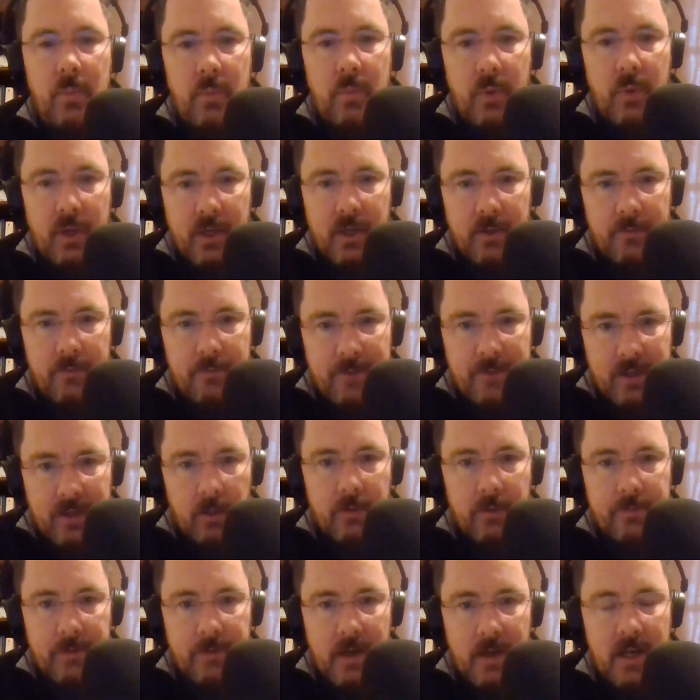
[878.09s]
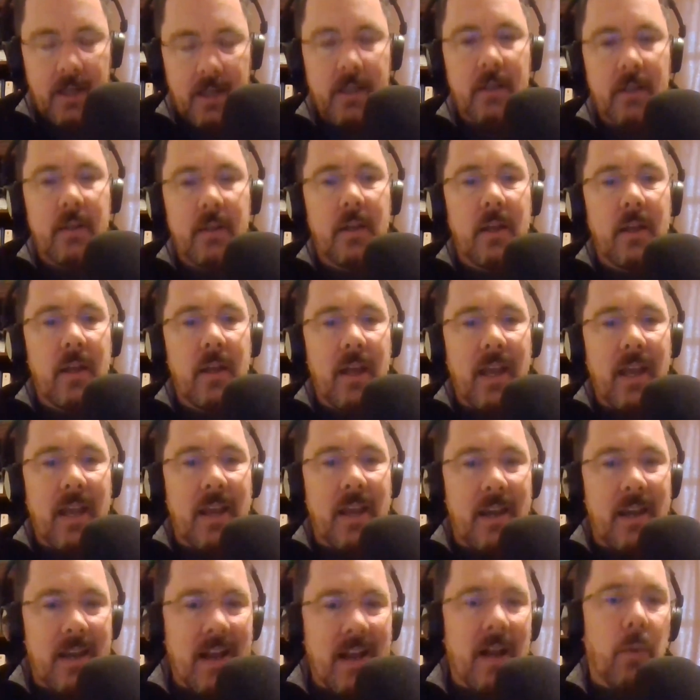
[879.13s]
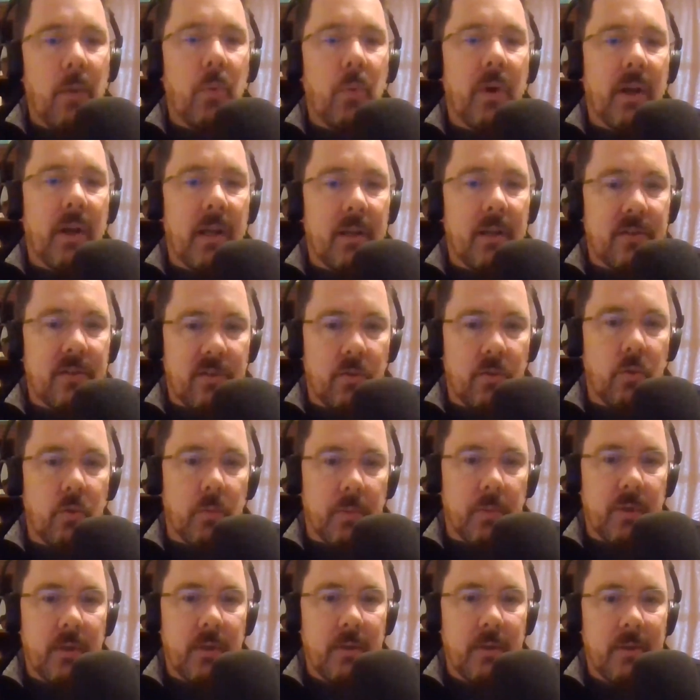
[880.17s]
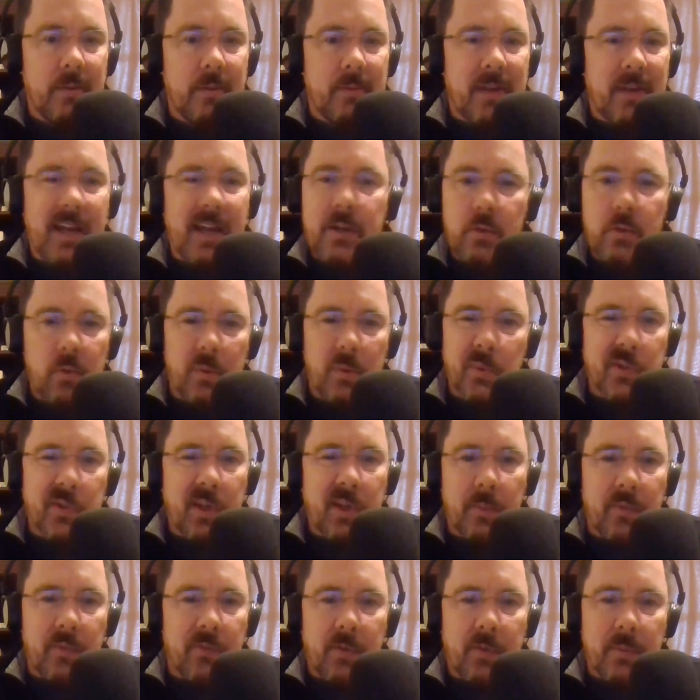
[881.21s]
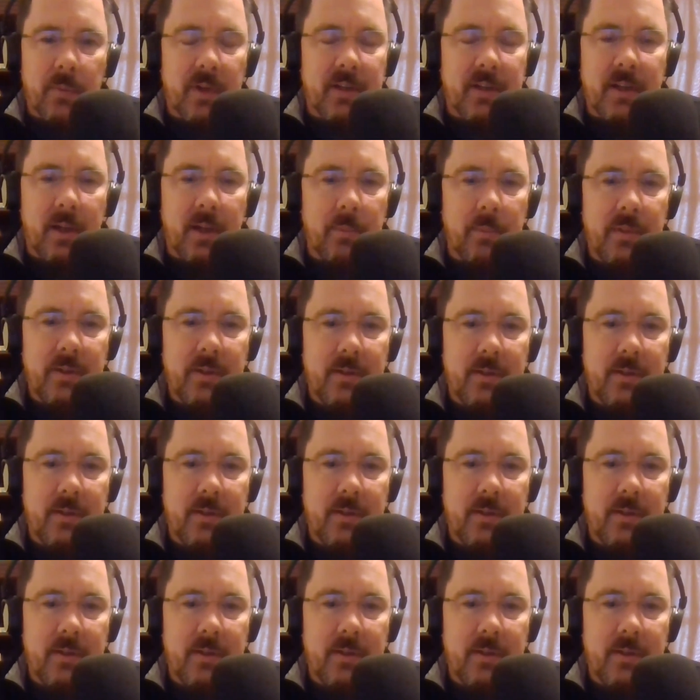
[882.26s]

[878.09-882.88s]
what I could verify, and not what I assumed. I knew it was coming from the tub.